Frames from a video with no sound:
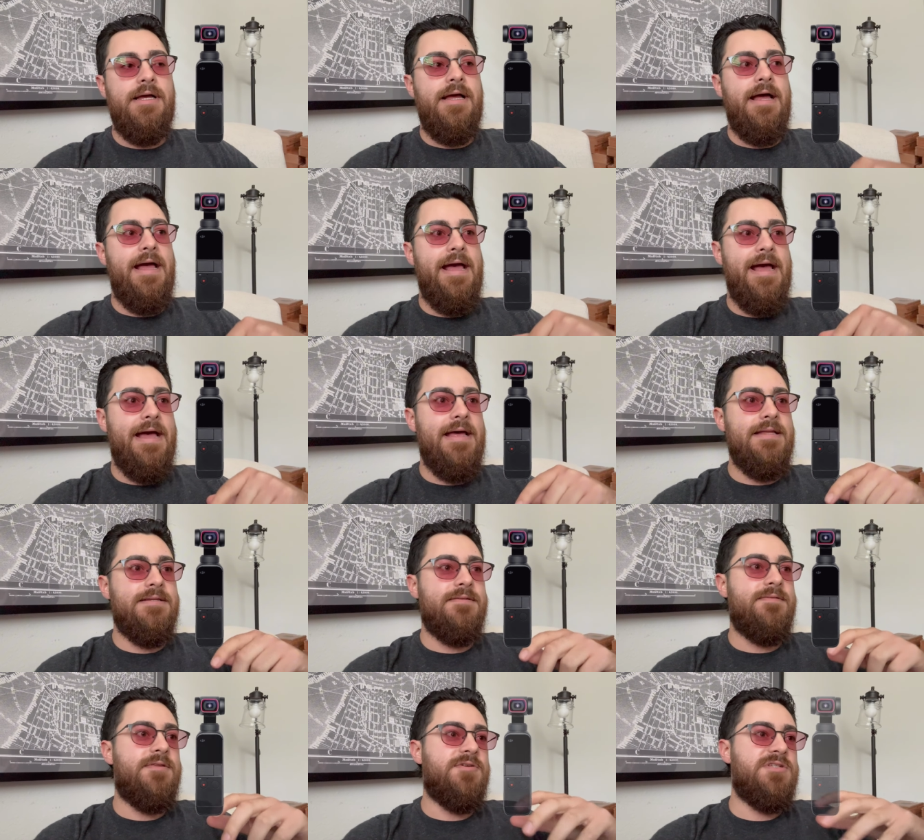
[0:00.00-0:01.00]

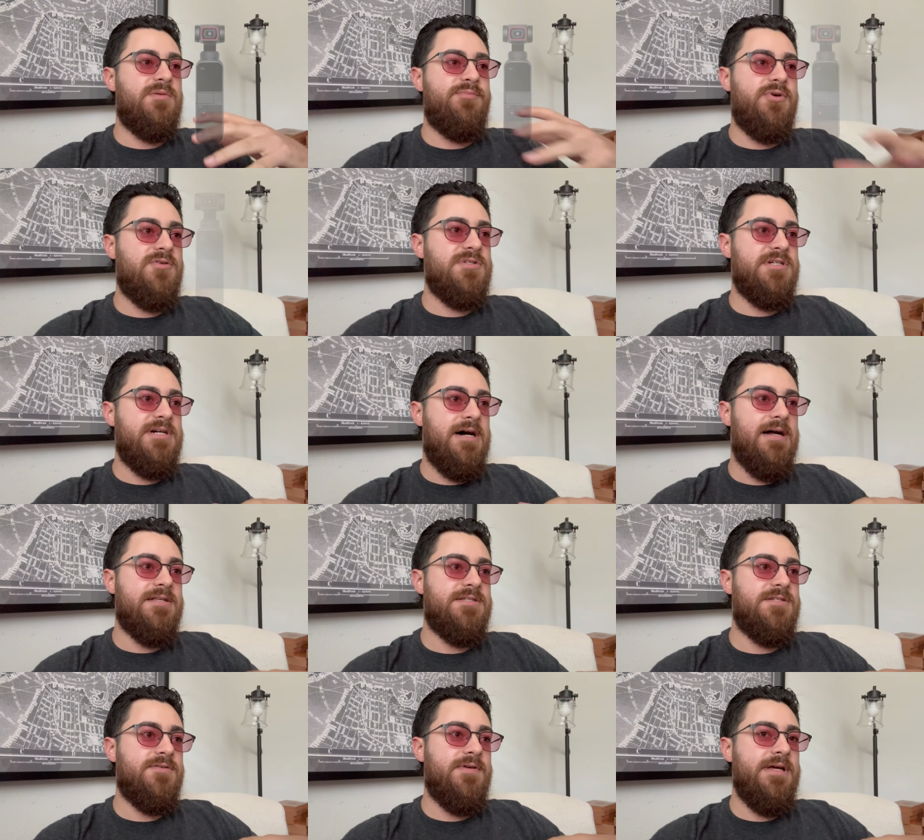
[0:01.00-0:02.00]
And there's some pros and
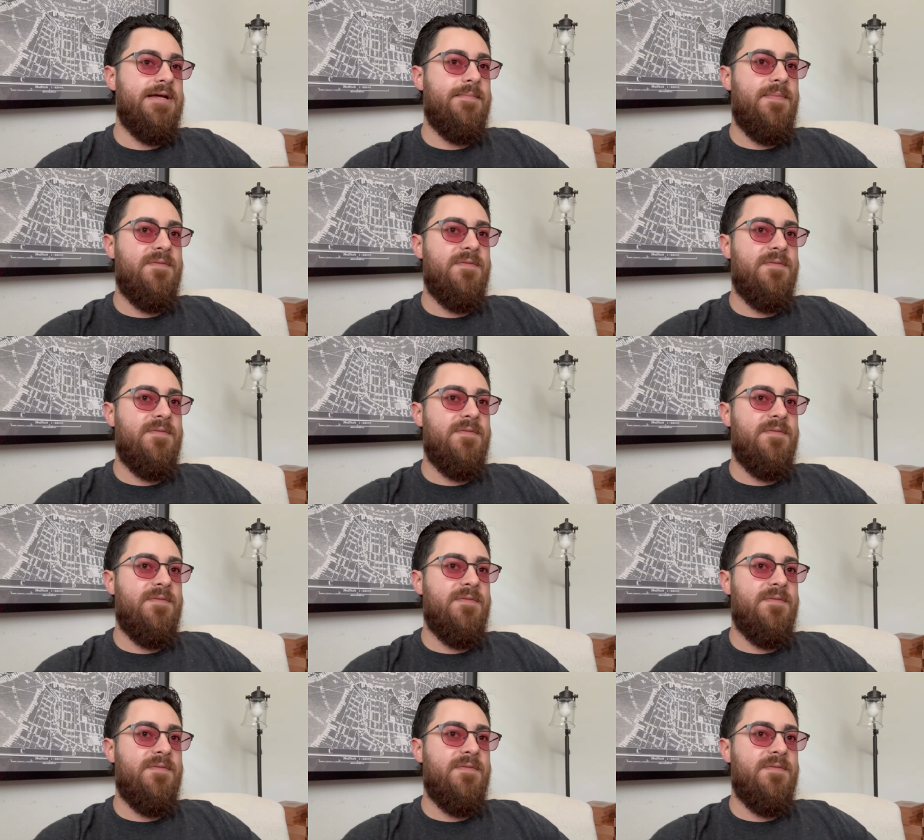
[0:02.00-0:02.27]
cons to it.